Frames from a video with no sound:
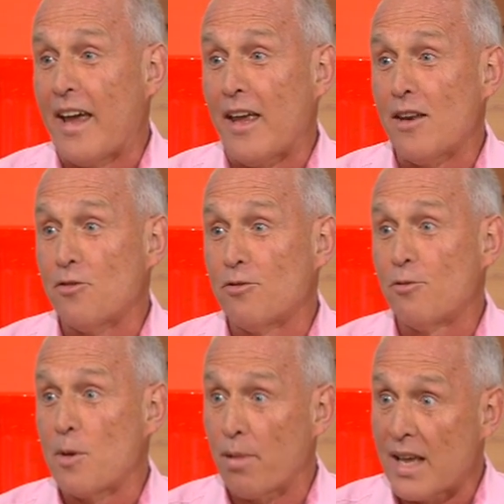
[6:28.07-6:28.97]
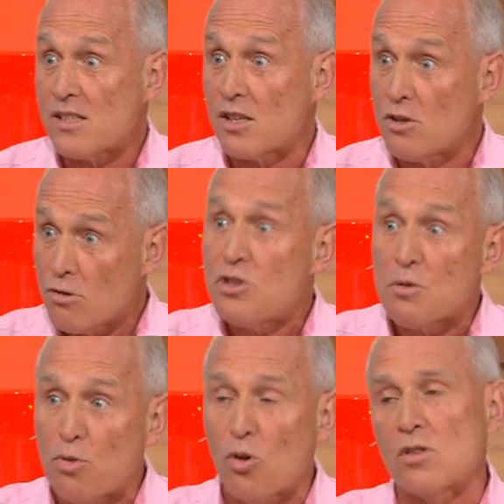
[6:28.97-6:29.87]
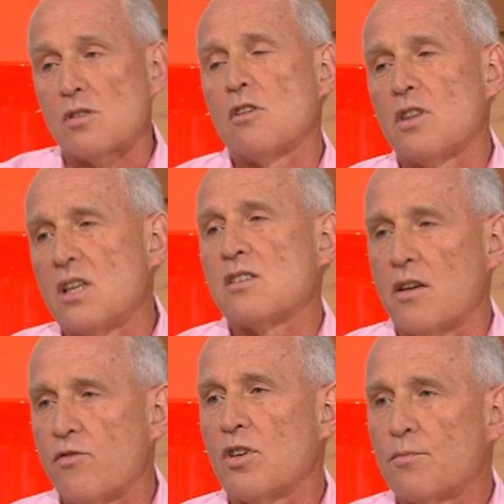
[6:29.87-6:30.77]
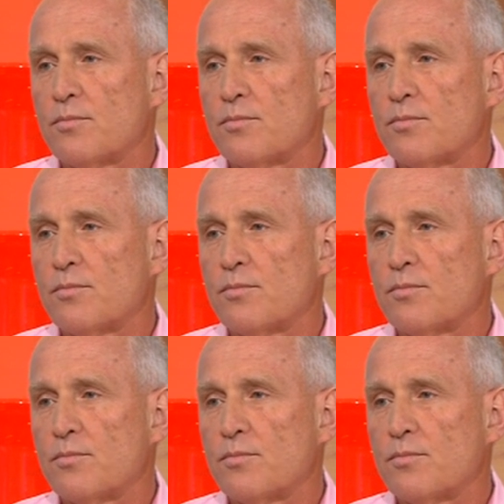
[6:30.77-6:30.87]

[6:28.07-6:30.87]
and we place a huge importance on their safety.